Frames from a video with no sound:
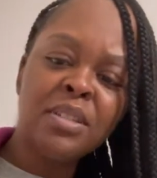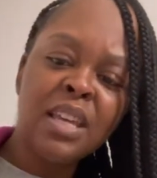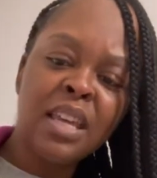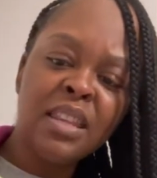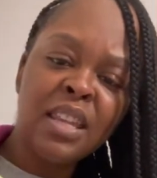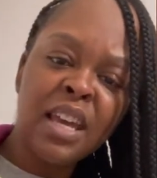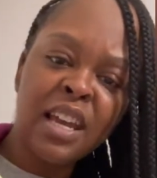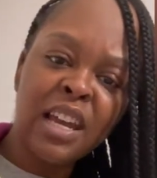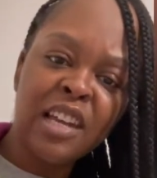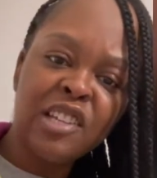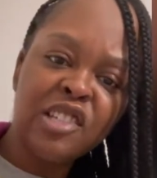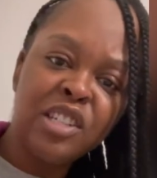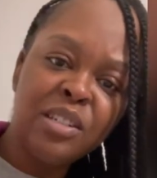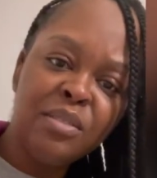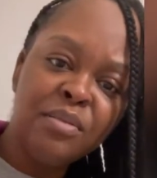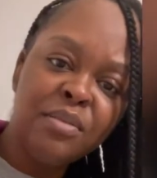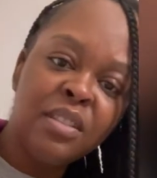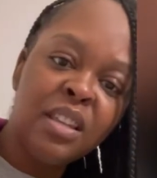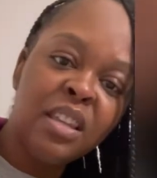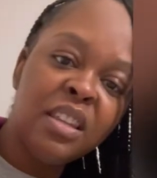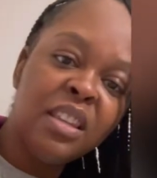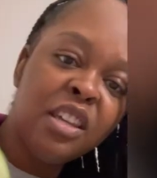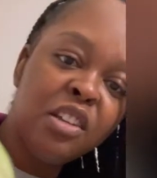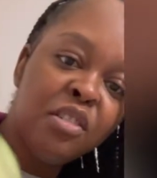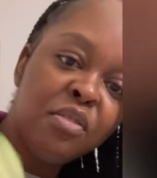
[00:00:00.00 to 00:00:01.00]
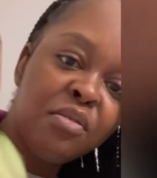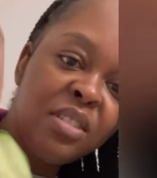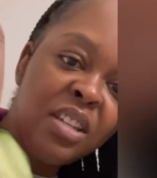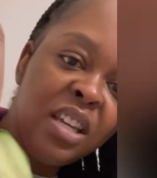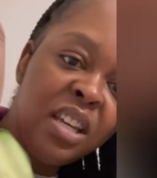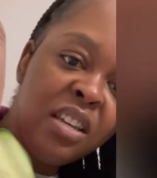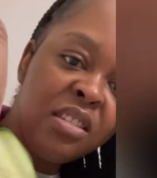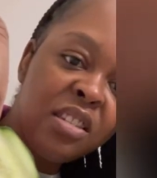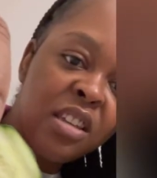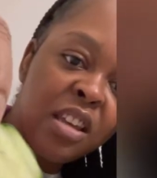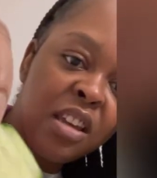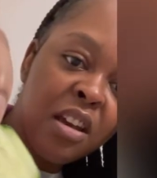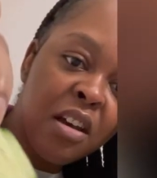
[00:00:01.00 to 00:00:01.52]
I like how she, the little
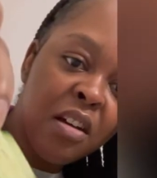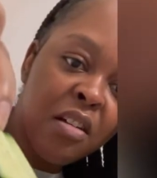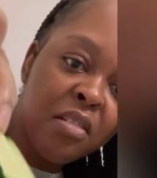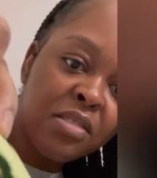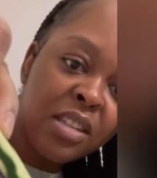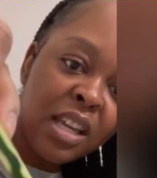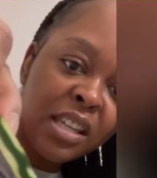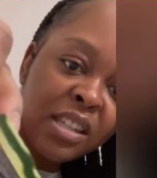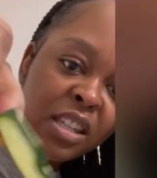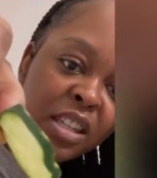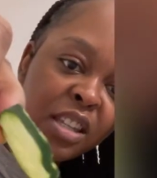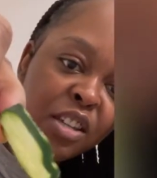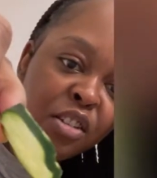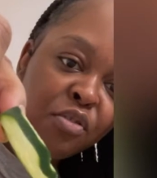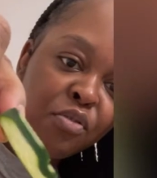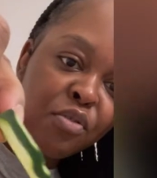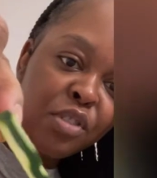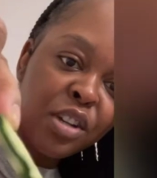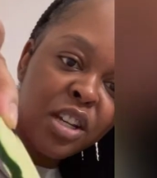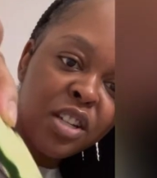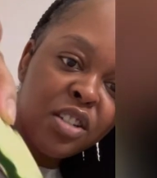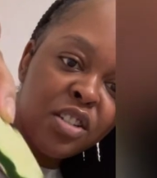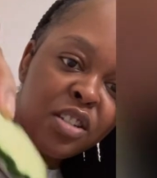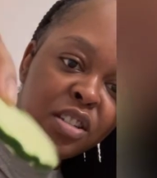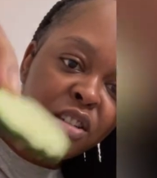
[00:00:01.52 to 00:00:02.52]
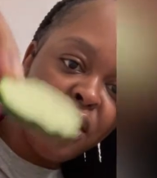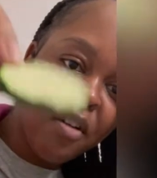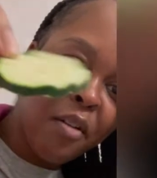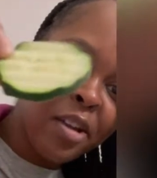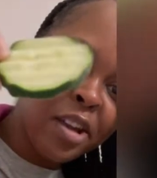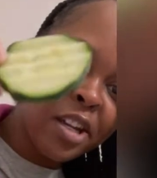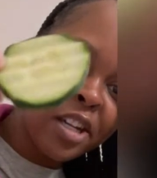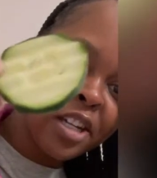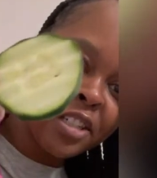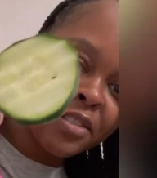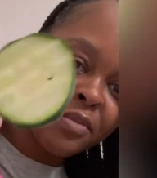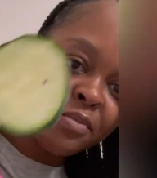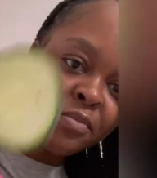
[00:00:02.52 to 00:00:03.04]
details, like the little ridges on
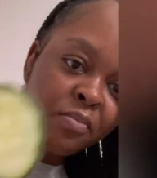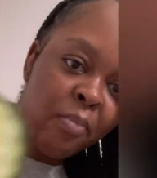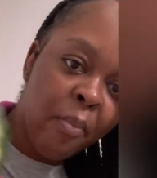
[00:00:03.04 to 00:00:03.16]
here.